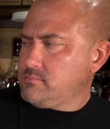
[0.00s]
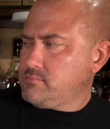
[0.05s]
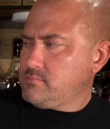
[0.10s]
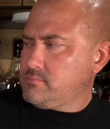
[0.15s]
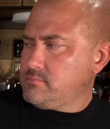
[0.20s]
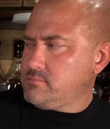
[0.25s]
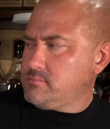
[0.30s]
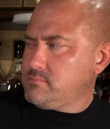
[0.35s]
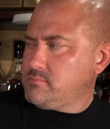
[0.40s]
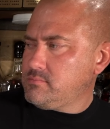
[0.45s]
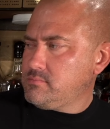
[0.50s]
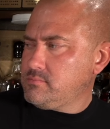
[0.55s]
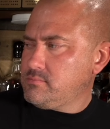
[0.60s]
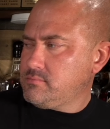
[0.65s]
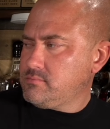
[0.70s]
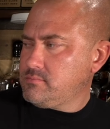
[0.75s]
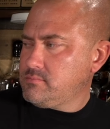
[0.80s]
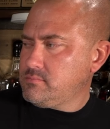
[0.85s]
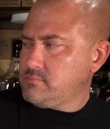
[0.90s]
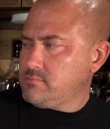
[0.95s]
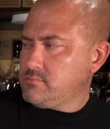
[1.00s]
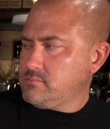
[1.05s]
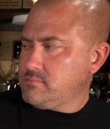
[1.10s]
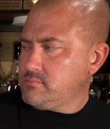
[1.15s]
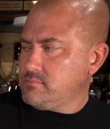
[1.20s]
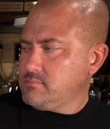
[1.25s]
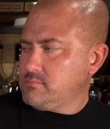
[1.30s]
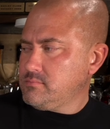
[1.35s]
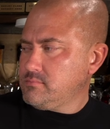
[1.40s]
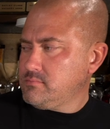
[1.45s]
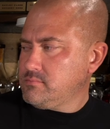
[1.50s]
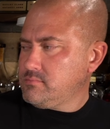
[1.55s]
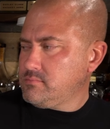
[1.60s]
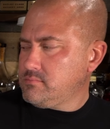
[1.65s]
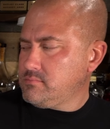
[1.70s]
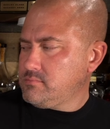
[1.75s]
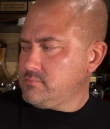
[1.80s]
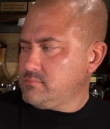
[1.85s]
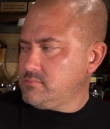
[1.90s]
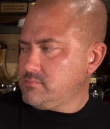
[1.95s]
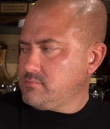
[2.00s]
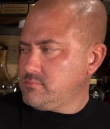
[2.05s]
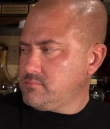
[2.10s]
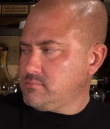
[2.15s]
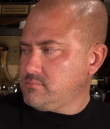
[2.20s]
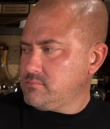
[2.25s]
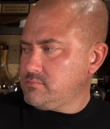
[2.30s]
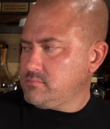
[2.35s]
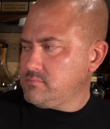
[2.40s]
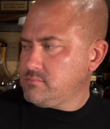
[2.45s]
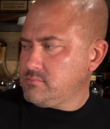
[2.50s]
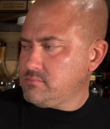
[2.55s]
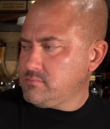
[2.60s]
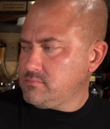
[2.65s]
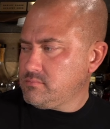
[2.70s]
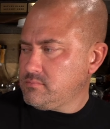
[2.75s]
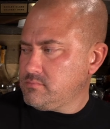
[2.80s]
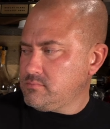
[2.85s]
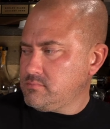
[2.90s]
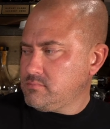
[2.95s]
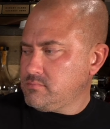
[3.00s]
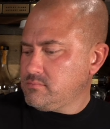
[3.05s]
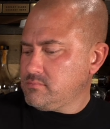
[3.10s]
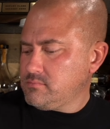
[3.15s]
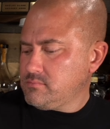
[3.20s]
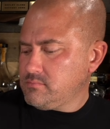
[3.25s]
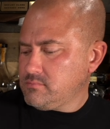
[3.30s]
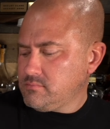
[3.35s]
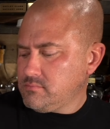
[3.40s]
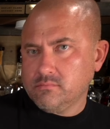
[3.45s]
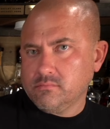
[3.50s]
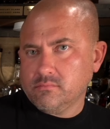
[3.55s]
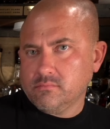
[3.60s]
(silent)